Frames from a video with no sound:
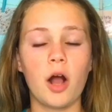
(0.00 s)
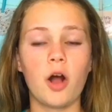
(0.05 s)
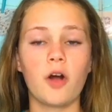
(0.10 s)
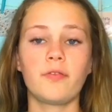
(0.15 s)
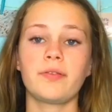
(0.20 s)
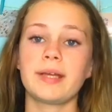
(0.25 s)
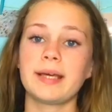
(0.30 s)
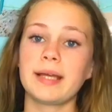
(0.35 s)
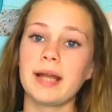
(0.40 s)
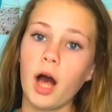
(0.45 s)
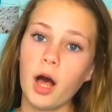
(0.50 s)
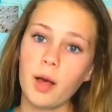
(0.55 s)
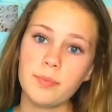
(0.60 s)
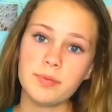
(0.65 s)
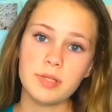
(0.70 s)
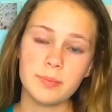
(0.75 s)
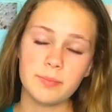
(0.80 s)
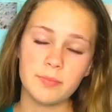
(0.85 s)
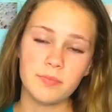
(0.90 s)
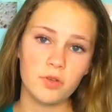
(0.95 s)
Hopefully it
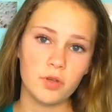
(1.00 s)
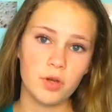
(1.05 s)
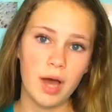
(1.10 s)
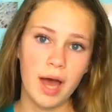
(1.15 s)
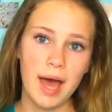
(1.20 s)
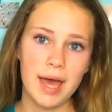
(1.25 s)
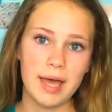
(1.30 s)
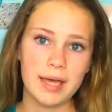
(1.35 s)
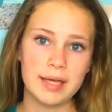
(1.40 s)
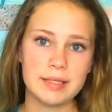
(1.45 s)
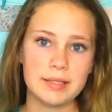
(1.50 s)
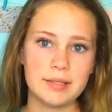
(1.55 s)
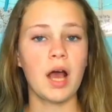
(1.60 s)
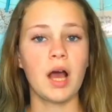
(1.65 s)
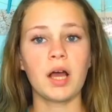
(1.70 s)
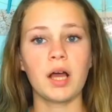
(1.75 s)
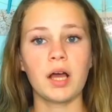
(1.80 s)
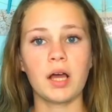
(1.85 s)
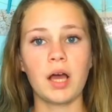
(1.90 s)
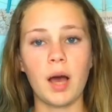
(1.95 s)
helps some of you guys.
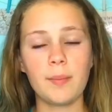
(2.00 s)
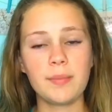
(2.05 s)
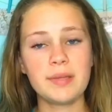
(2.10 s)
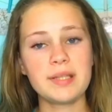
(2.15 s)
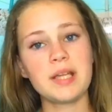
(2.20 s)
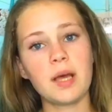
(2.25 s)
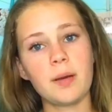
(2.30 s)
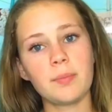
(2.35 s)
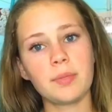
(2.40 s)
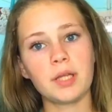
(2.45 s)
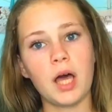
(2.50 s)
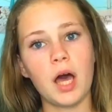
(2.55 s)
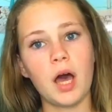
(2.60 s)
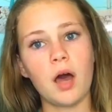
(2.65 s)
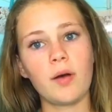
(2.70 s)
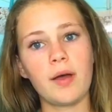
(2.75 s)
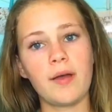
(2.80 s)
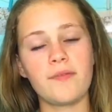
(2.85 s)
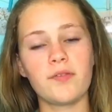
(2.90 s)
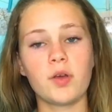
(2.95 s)
Comment down
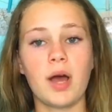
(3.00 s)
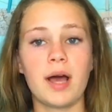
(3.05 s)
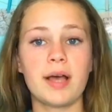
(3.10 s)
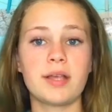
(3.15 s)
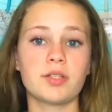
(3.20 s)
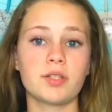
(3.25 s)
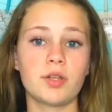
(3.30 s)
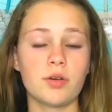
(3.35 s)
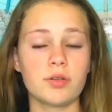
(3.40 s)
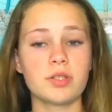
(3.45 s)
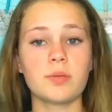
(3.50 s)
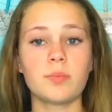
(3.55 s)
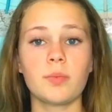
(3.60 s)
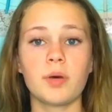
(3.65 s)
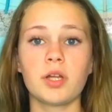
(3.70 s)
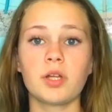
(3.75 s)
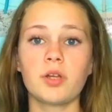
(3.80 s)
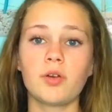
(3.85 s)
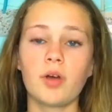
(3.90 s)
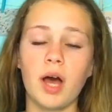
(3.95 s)
below if you guys know
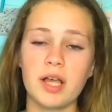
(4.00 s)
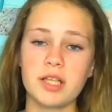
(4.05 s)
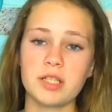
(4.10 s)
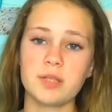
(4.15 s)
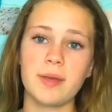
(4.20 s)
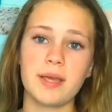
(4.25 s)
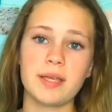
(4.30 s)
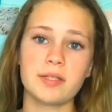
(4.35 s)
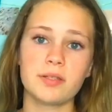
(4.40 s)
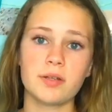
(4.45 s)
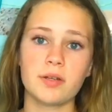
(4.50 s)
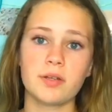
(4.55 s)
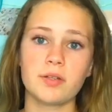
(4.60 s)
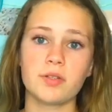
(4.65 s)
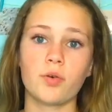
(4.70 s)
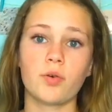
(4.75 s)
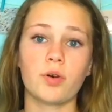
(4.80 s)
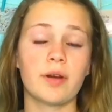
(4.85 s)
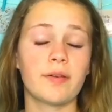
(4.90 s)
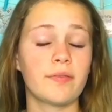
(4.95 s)
someone who got spacers,
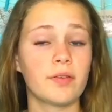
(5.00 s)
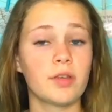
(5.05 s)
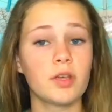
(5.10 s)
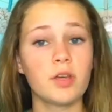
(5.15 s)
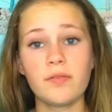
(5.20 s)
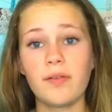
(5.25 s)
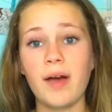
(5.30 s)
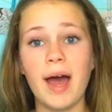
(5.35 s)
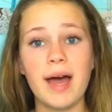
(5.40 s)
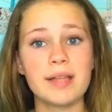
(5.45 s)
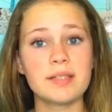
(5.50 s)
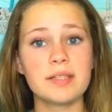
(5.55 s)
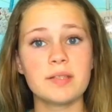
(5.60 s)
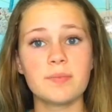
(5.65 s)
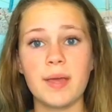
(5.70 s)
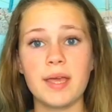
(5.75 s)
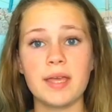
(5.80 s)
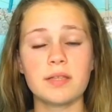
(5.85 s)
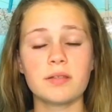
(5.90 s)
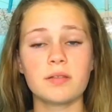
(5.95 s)
or if you've had
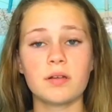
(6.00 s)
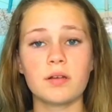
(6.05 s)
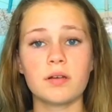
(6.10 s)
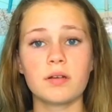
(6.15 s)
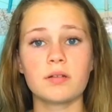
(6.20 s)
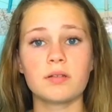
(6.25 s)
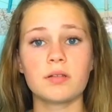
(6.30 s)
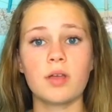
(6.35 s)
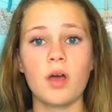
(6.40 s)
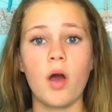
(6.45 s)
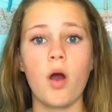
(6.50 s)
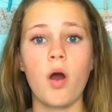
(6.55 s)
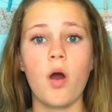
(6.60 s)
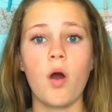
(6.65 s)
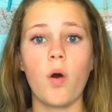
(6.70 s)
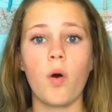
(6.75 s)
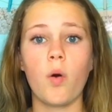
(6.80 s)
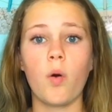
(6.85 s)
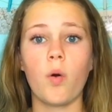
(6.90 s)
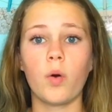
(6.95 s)
spacers,
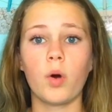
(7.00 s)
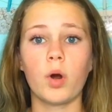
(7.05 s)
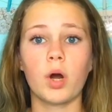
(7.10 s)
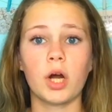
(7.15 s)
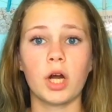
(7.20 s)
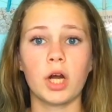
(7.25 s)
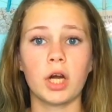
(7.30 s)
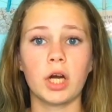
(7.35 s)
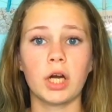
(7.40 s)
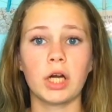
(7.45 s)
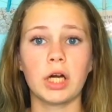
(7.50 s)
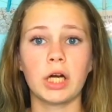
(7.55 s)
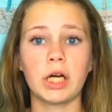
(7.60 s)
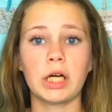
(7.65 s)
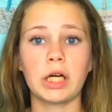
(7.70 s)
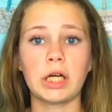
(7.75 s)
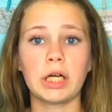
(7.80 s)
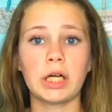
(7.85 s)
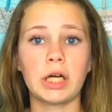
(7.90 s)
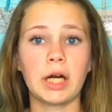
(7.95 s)

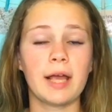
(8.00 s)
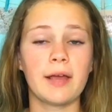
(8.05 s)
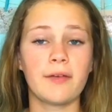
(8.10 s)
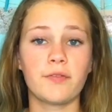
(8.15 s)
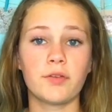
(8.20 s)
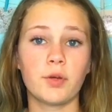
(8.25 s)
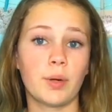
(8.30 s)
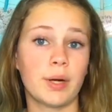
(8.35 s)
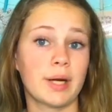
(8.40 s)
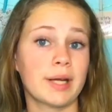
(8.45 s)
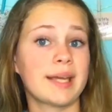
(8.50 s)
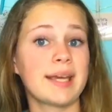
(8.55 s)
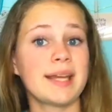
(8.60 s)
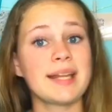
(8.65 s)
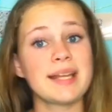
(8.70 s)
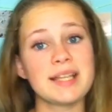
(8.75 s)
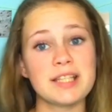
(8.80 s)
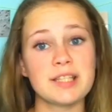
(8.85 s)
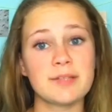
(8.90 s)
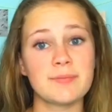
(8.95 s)
or if you are
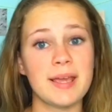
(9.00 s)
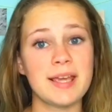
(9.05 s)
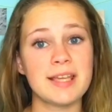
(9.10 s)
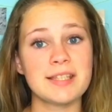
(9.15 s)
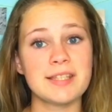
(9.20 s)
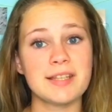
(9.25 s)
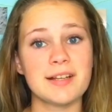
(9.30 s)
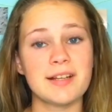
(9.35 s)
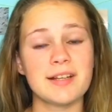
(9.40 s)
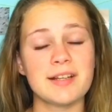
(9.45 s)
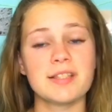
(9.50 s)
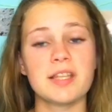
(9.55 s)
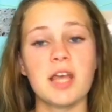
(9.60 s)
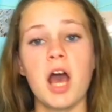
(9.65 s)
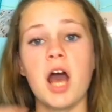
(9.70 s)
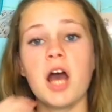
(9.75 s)
getting spacers.